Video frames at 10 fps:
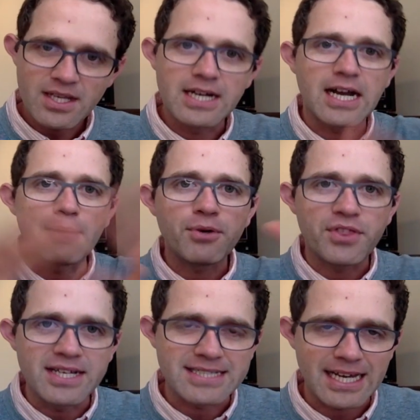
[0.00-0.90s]
a couple
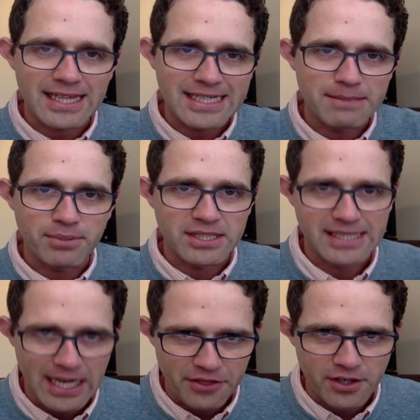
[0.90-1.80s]
things I like to put
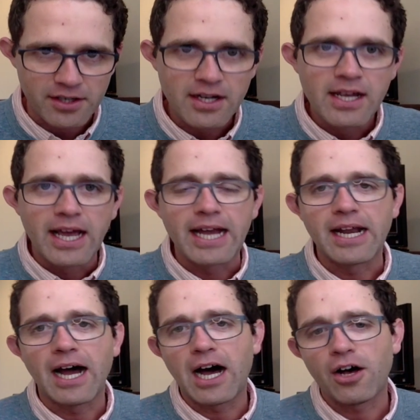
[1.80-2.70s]
together,
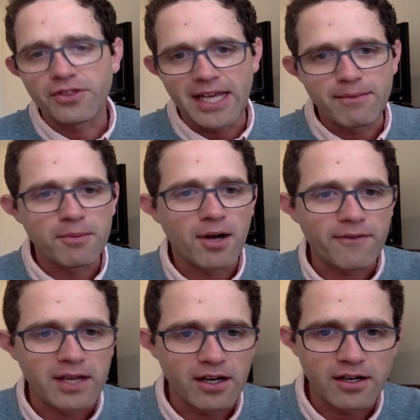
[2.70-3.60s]
and I'll name them
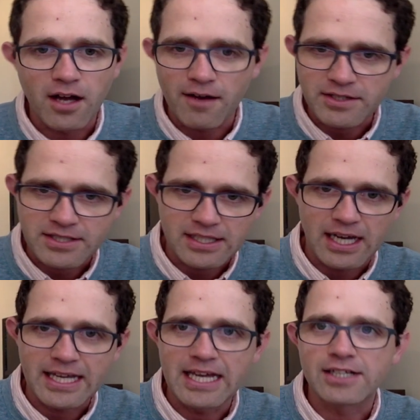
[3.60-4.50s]
off here, and obviously
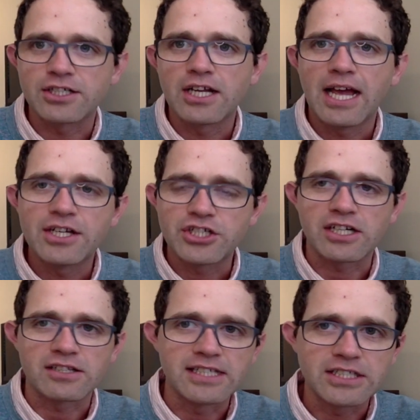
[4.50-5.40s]
I can't
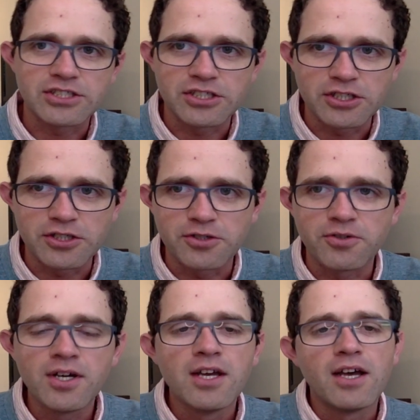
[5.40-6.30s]
share links to
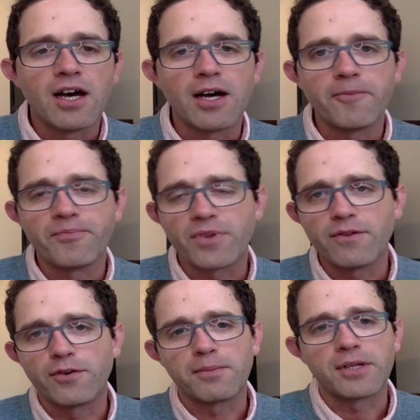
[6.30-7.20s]
you
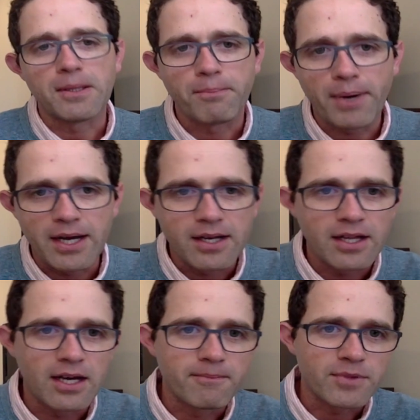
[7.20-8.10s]
verbally, but
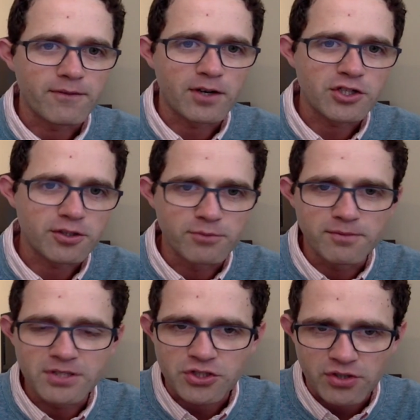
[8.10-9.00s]
the functional
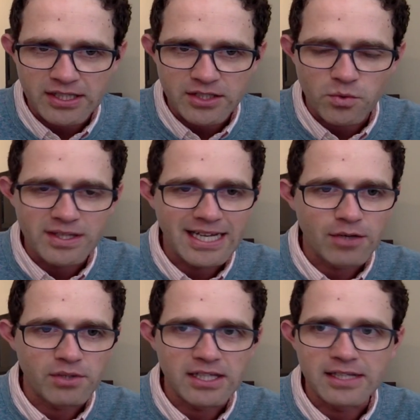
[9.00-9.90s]
movement screen is one that I
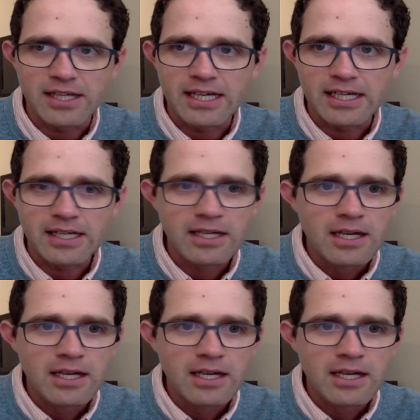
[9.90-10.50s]
really like.